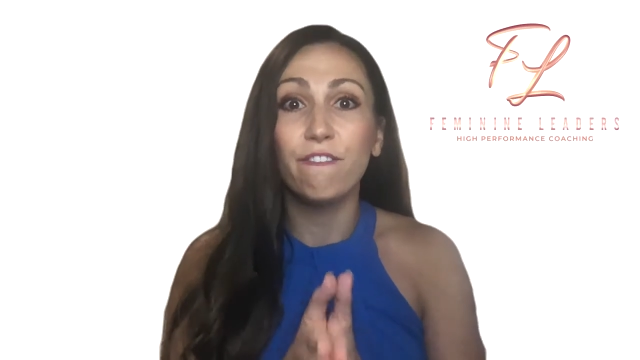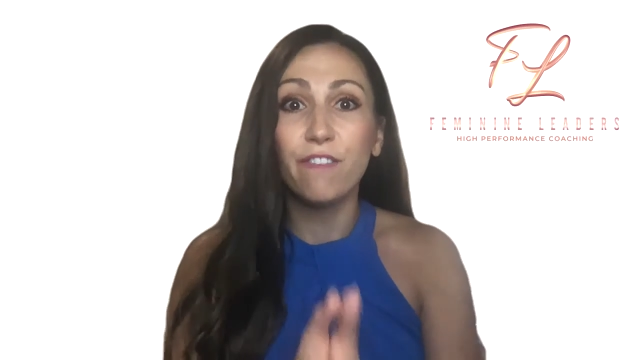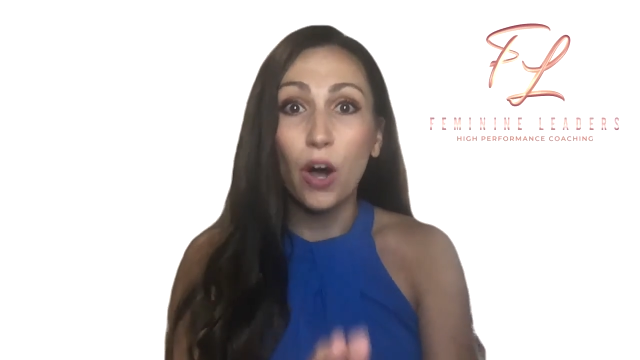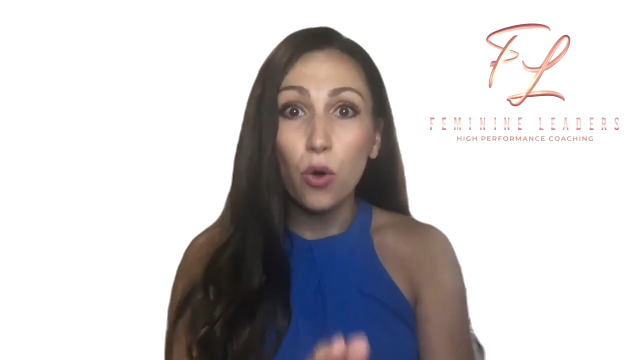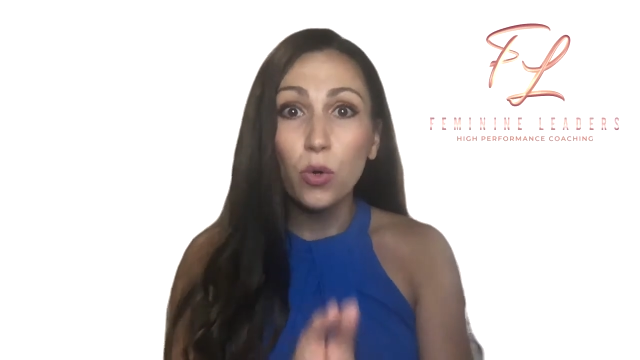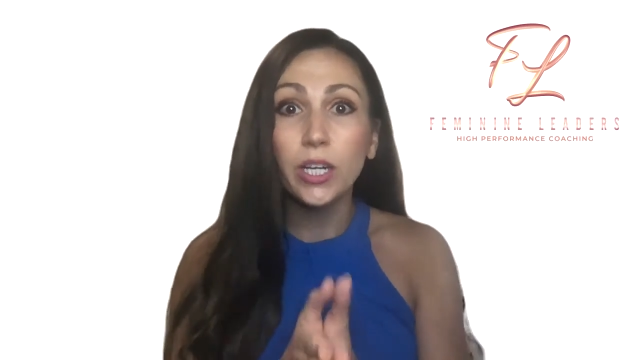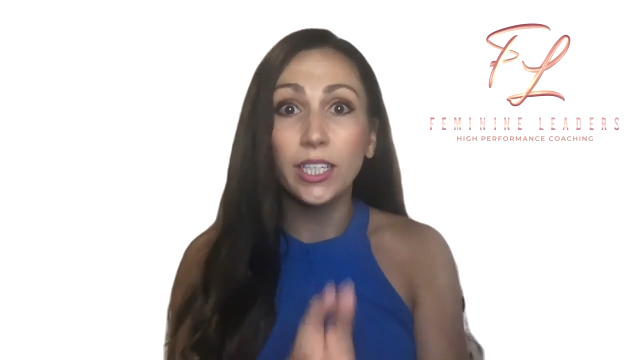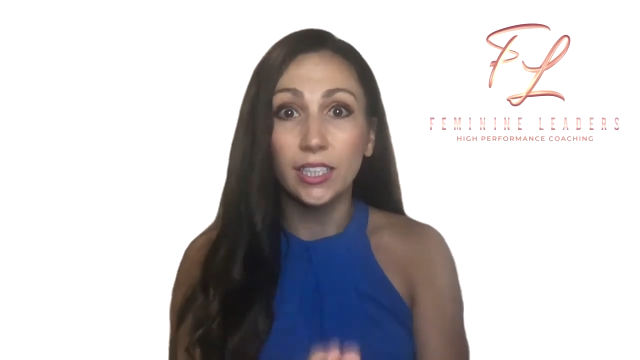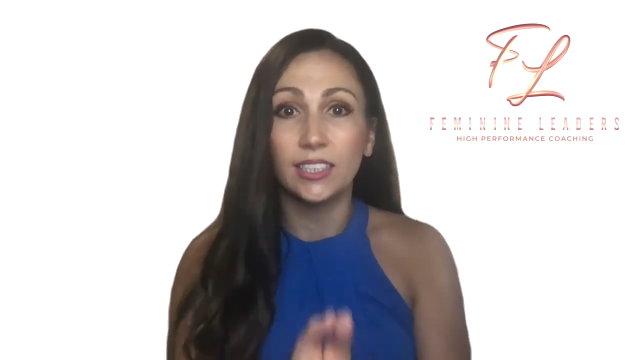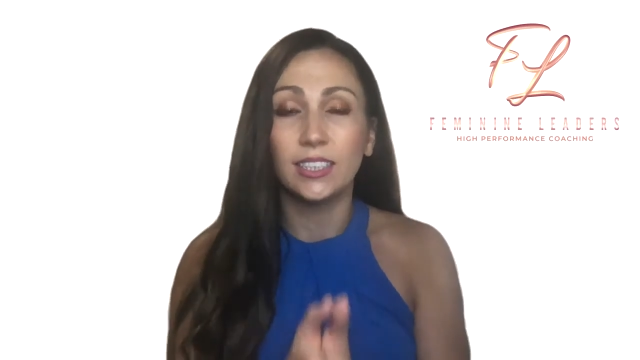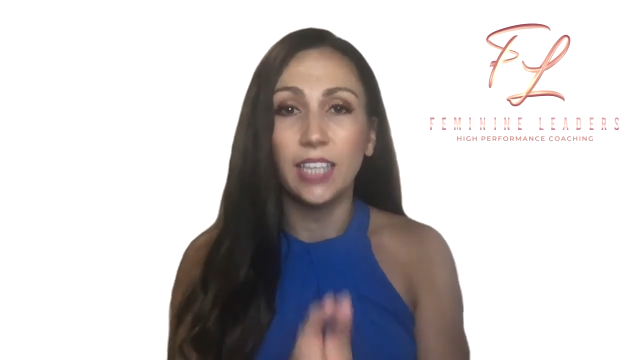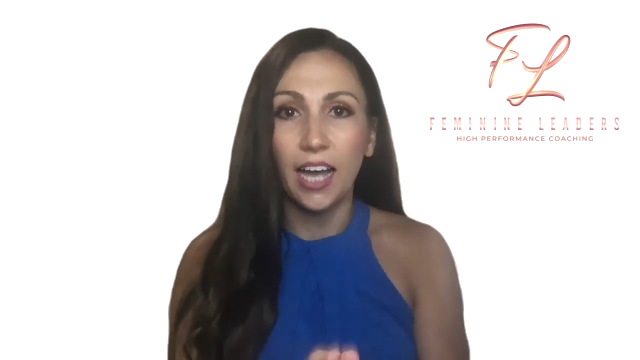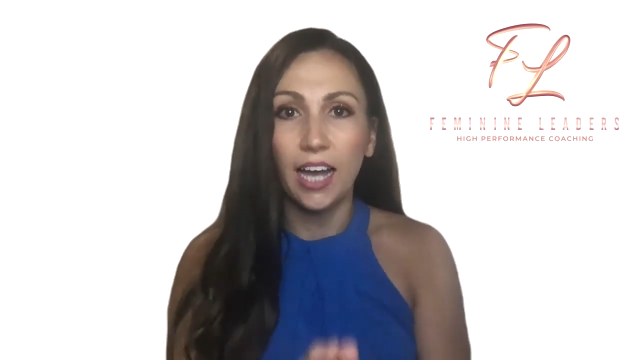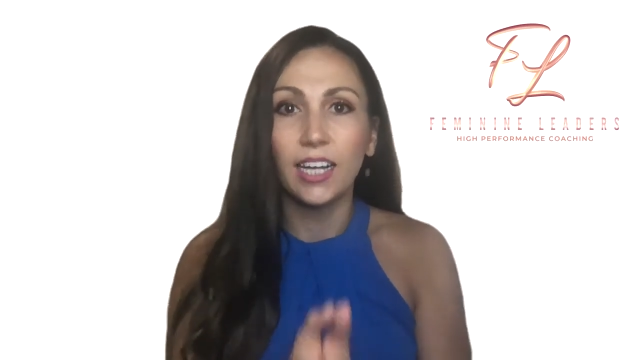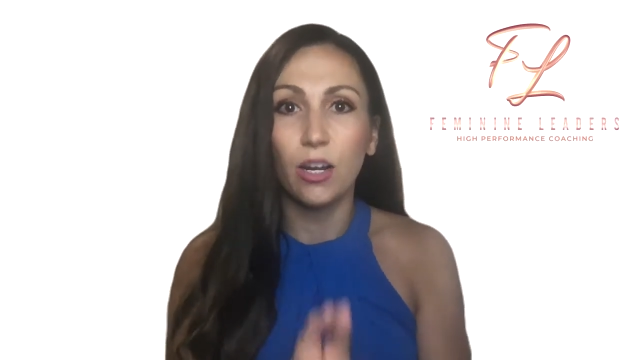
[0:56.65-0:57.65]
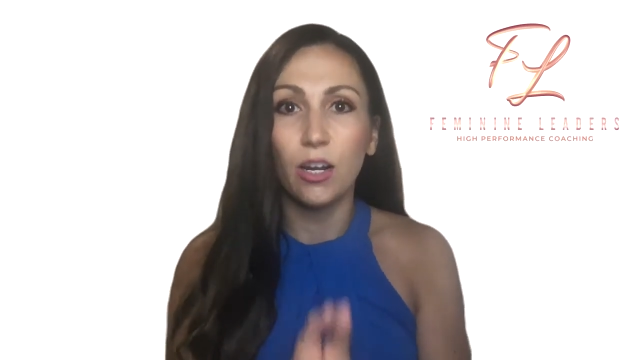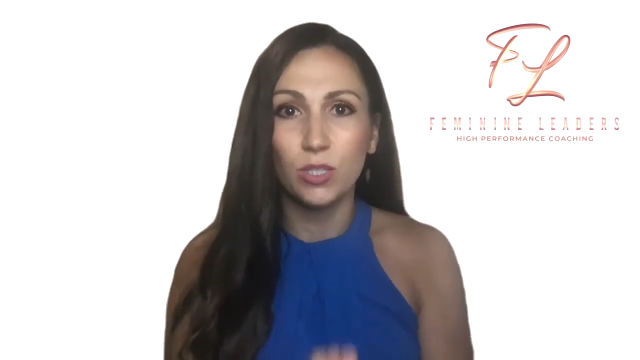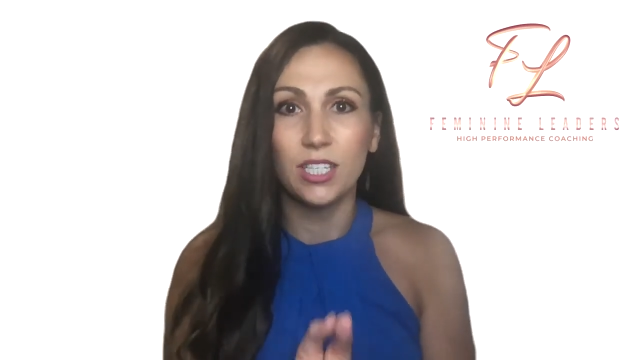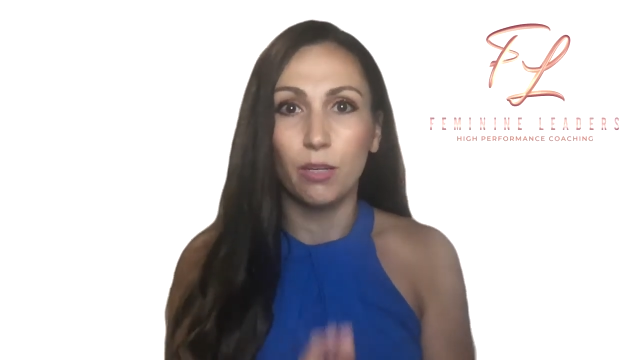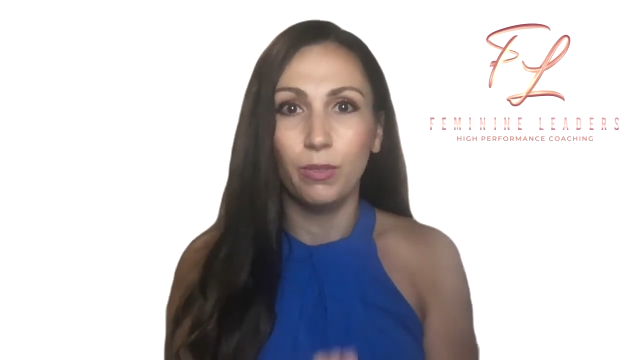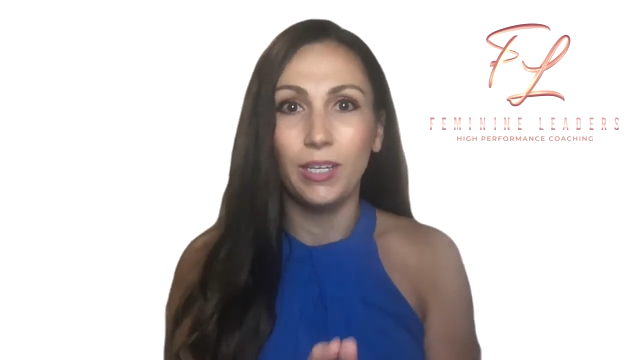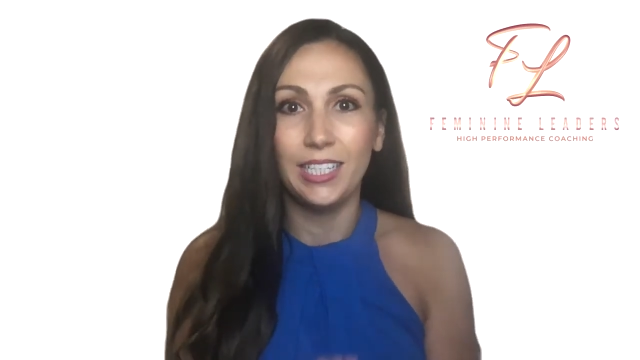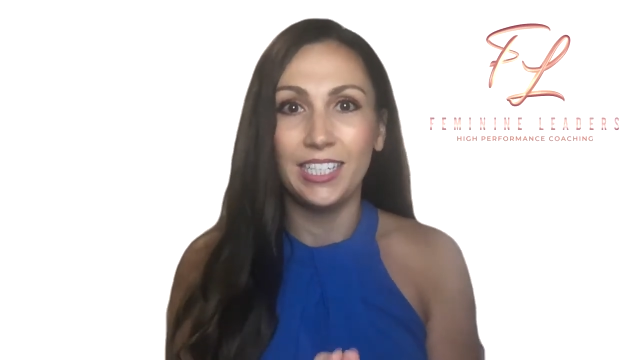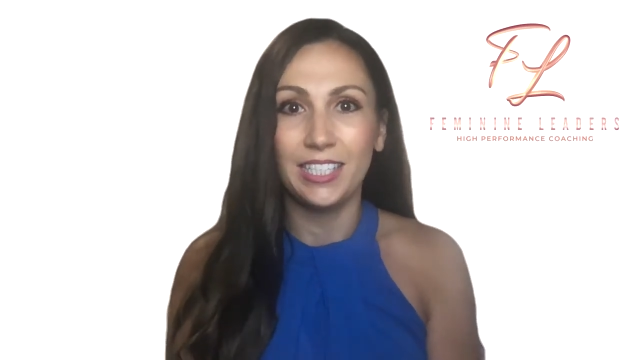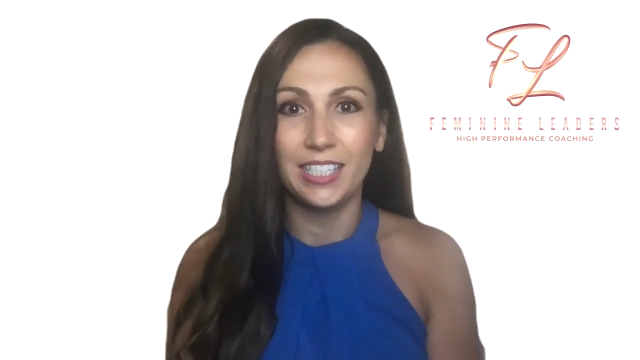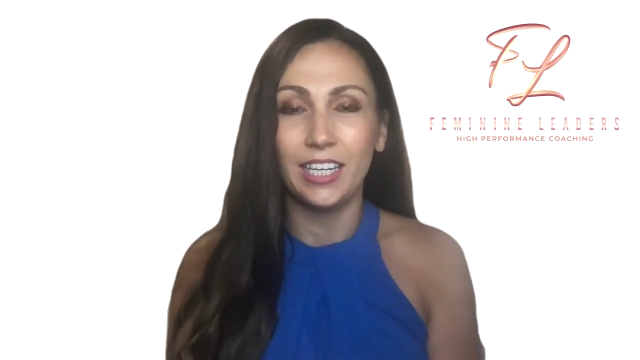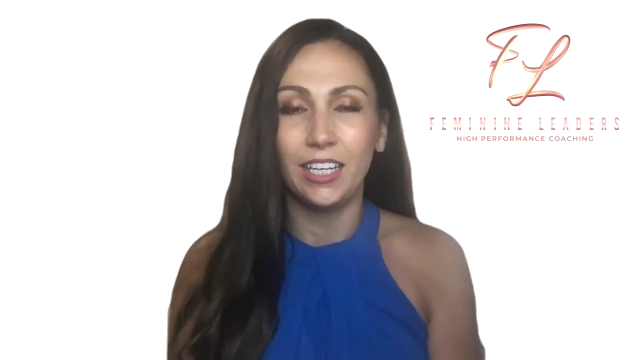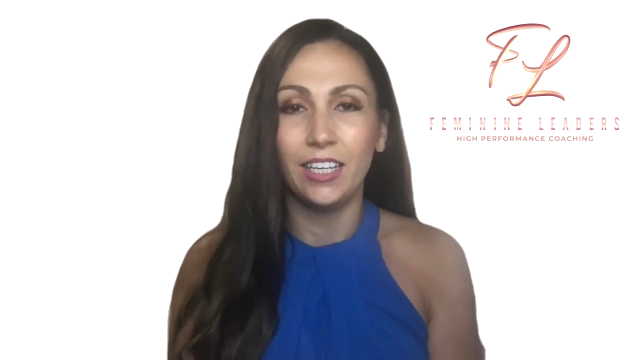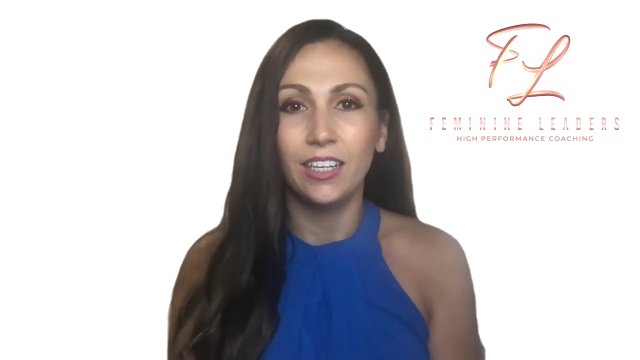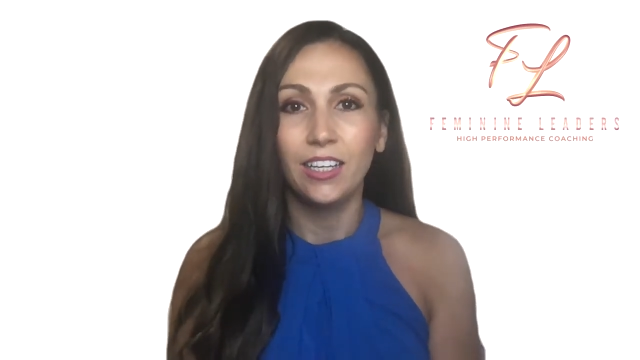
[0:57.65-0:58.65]
focused
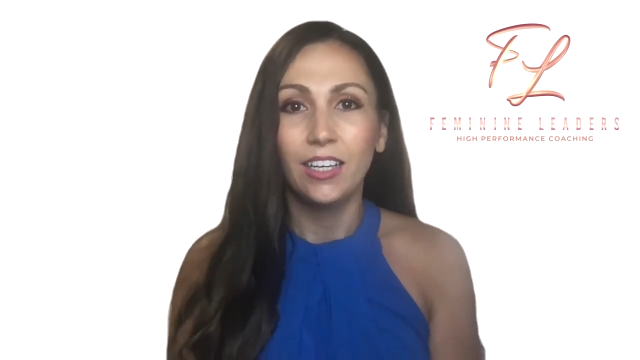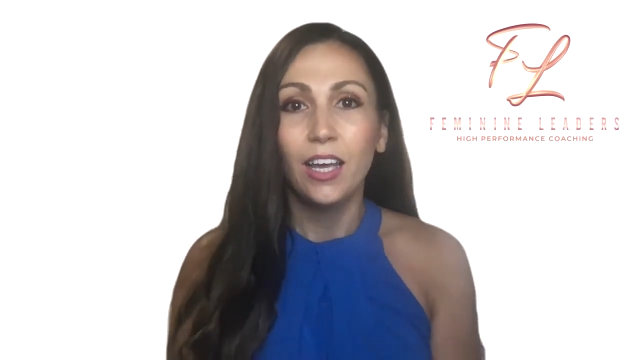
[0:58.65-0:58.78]
accountability,